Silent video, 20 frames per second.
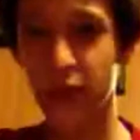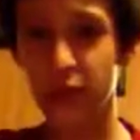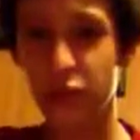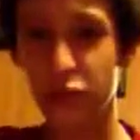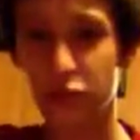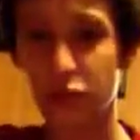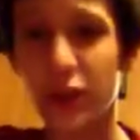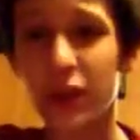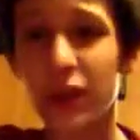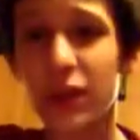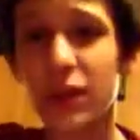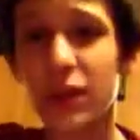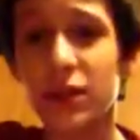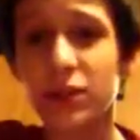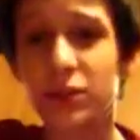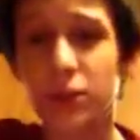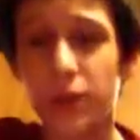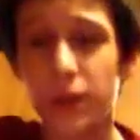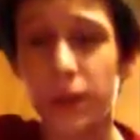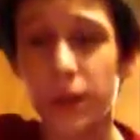and
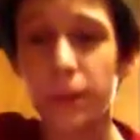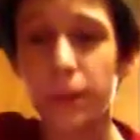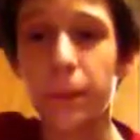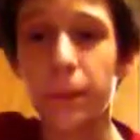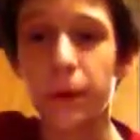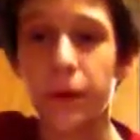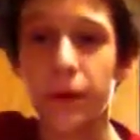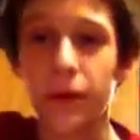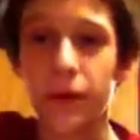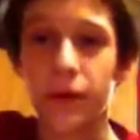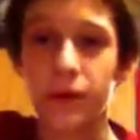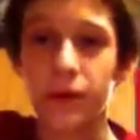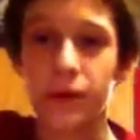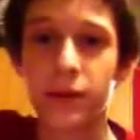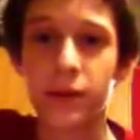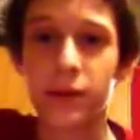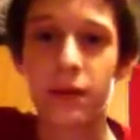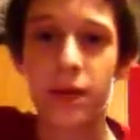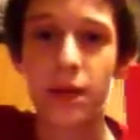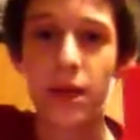Dragons
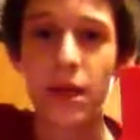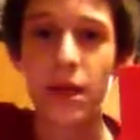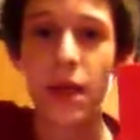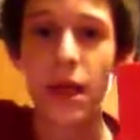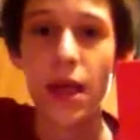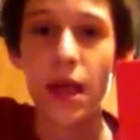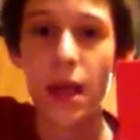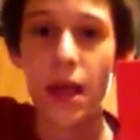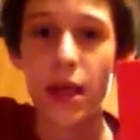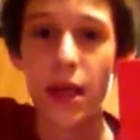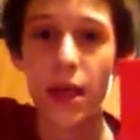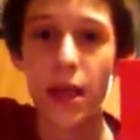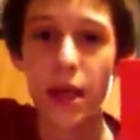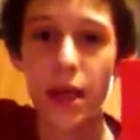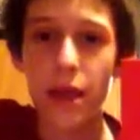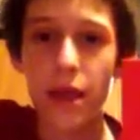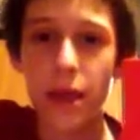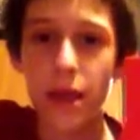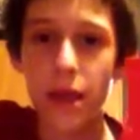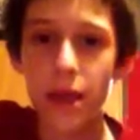Redbox.
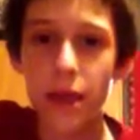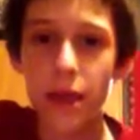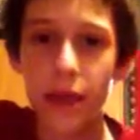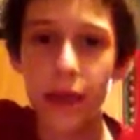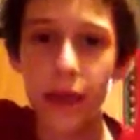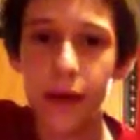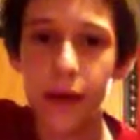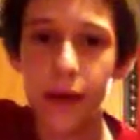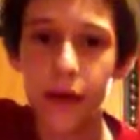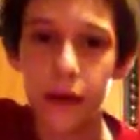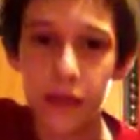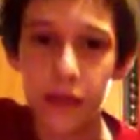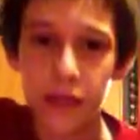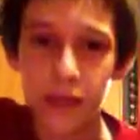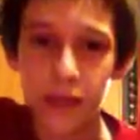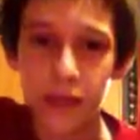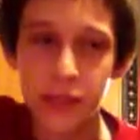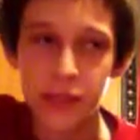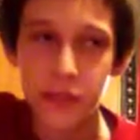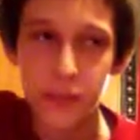It
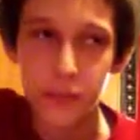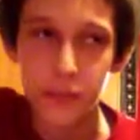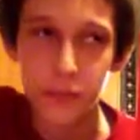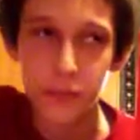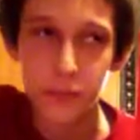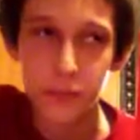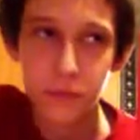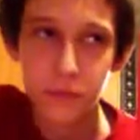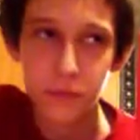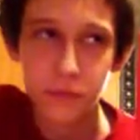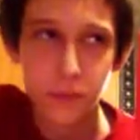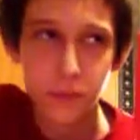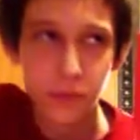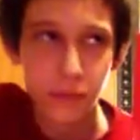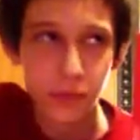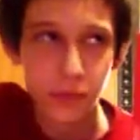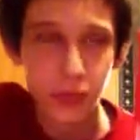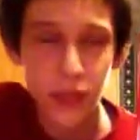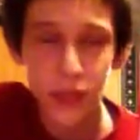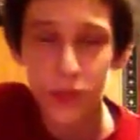costs
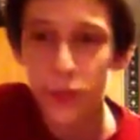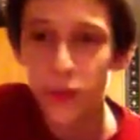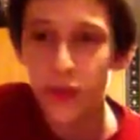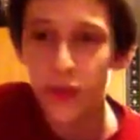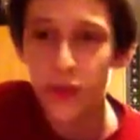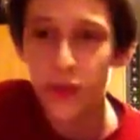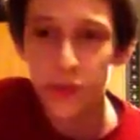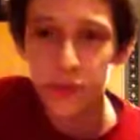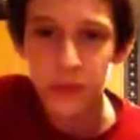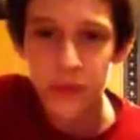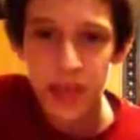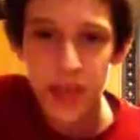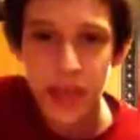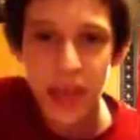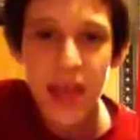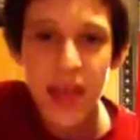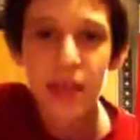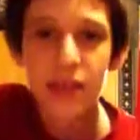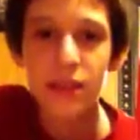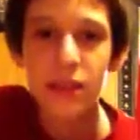anywhere from
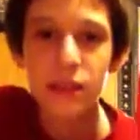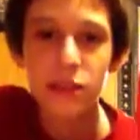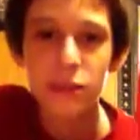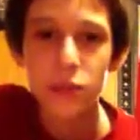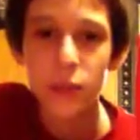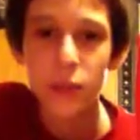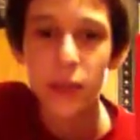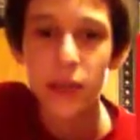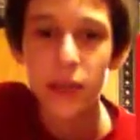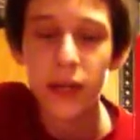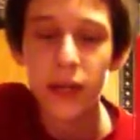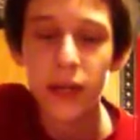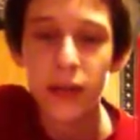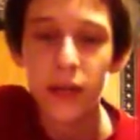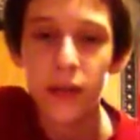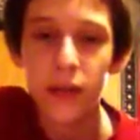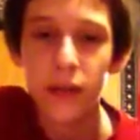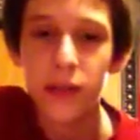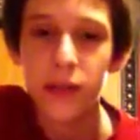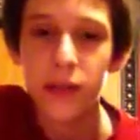$10 to
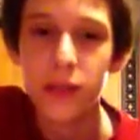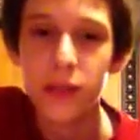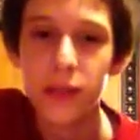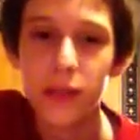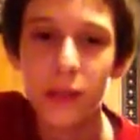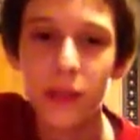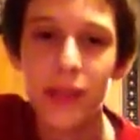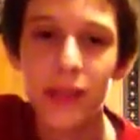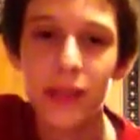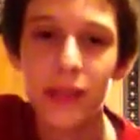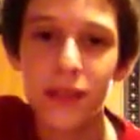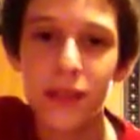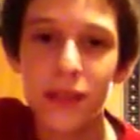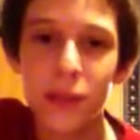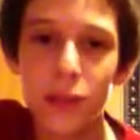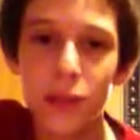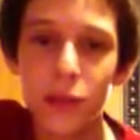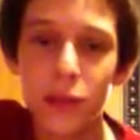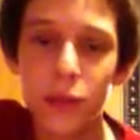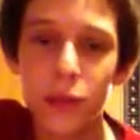$20 depending
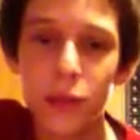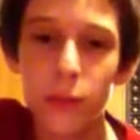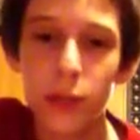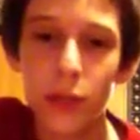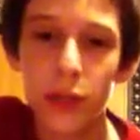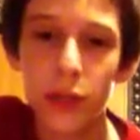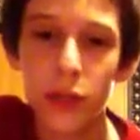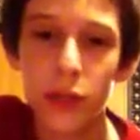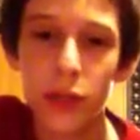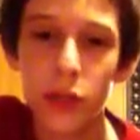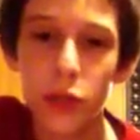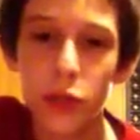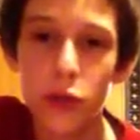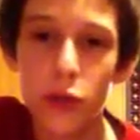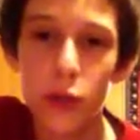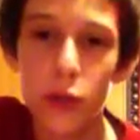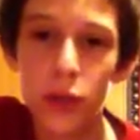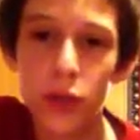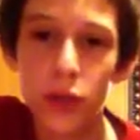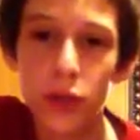on whether you bought it
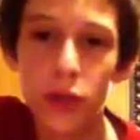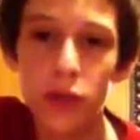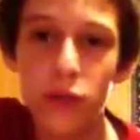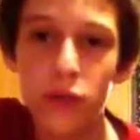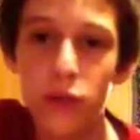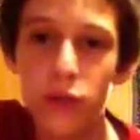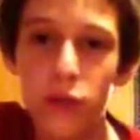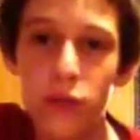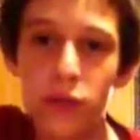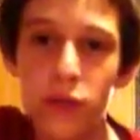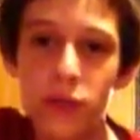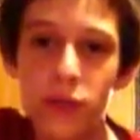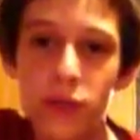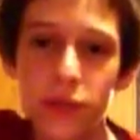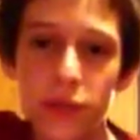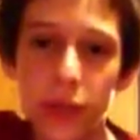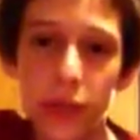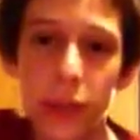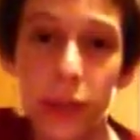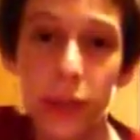new or used
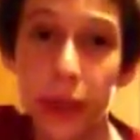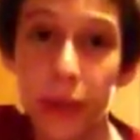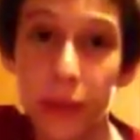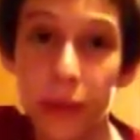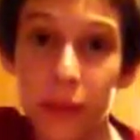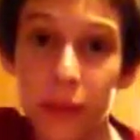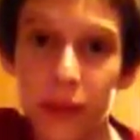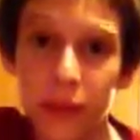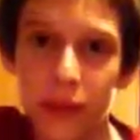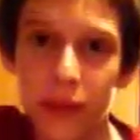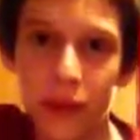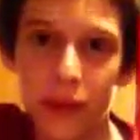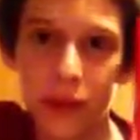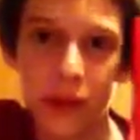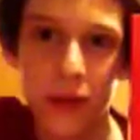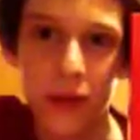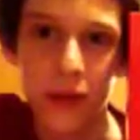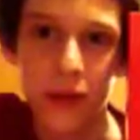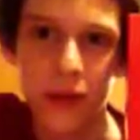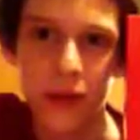from
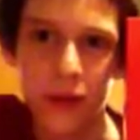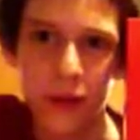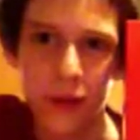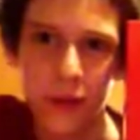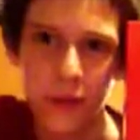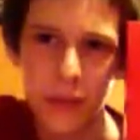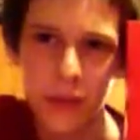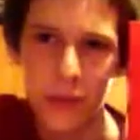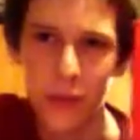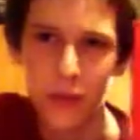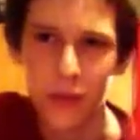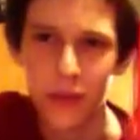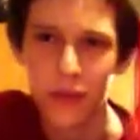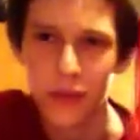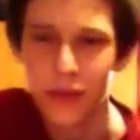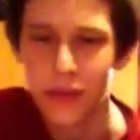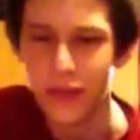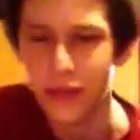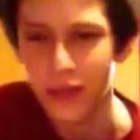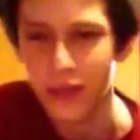Amazon or from some other
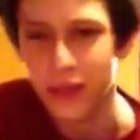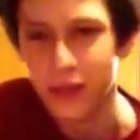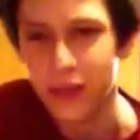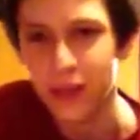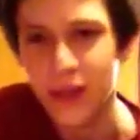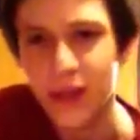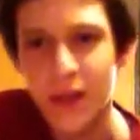seller.